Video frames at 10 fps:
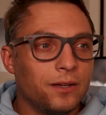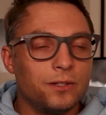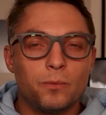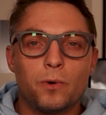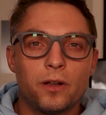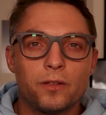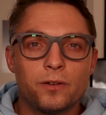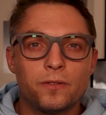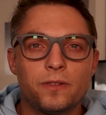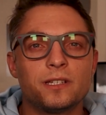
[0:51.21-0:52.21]
you know, what are the
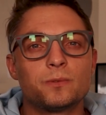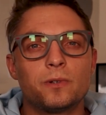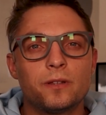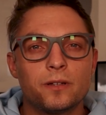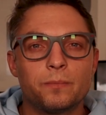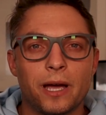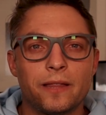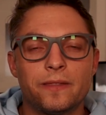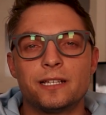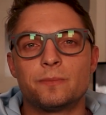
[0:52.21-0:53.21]
good things, what are the
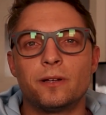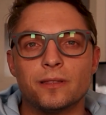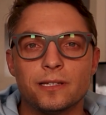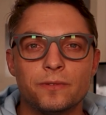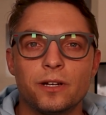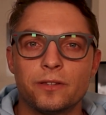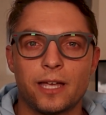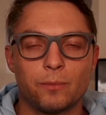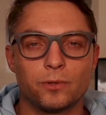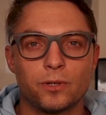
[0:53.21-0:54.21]
bad things about living on the
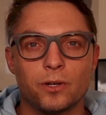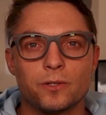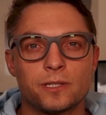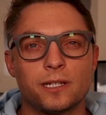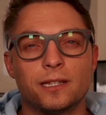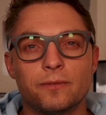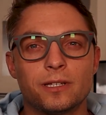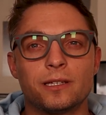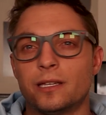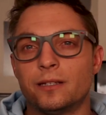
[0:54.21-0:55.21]
Emerald Coast and
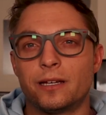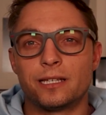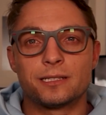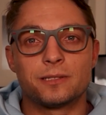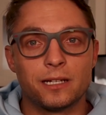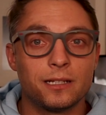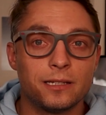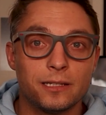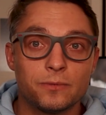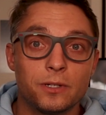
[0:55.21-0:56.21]
living in, I guess
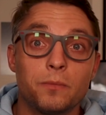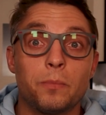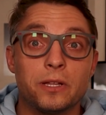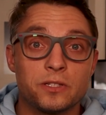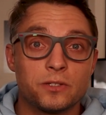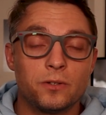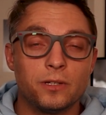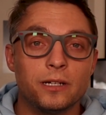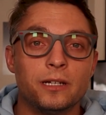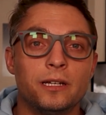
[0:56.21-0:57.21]
technically in this video, Pensacola.